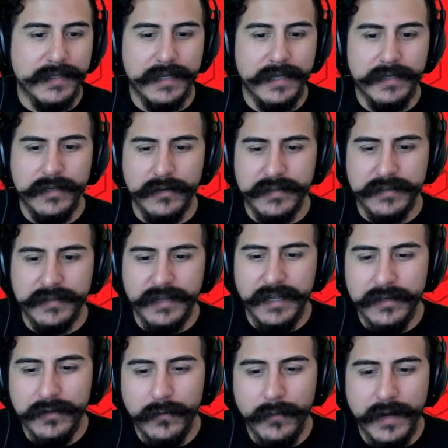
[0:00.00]
I don't know, because I
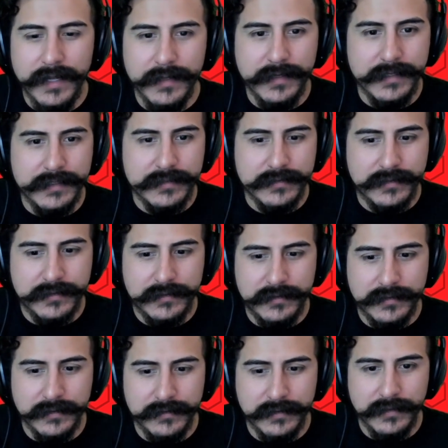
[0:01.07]
don't know why it just
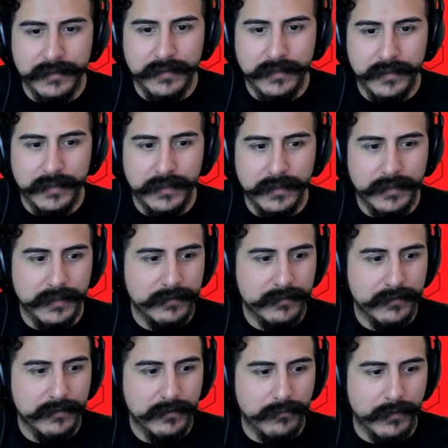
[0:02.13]
doesn't it
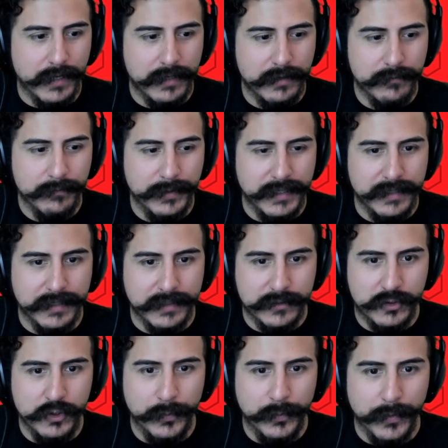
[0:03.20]
doesn't look right being like
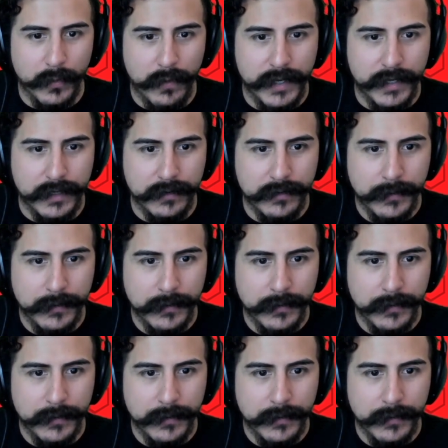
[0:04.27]
super white.